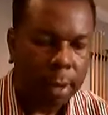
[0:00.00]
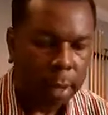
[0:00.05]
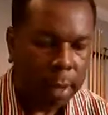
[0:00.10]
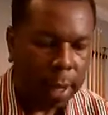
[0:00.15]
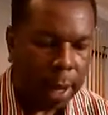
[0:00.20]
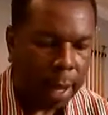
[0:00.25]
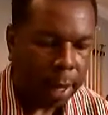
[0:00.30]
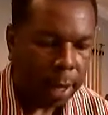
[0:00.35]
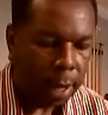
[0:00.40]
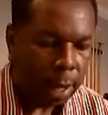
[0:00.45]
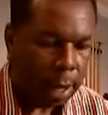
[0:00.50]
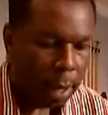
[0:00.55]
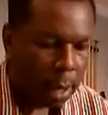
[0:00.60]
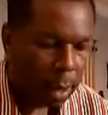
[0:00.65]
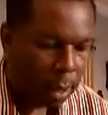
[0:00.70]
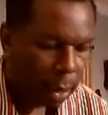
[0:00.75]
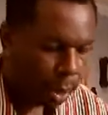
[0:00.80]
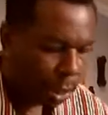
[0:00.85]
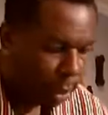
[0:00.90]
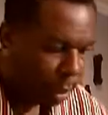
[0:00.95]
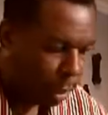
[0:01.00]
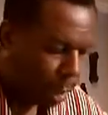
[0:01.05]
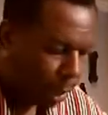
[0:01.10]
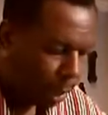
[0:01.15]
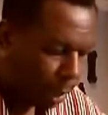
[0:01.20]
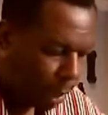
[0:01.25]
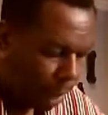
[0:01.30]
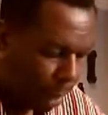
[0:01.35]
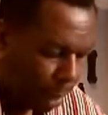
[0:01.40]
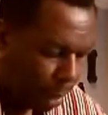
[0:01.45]
Okay, I'm going to
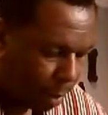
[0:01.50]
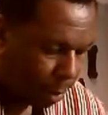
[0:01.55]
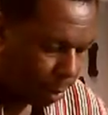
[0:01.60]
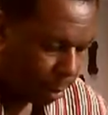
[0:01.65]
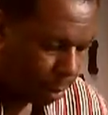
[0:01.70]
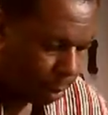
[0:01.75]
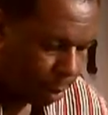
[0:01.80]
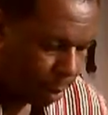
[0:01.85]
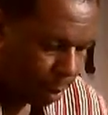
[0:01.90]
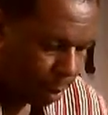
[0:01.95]
set that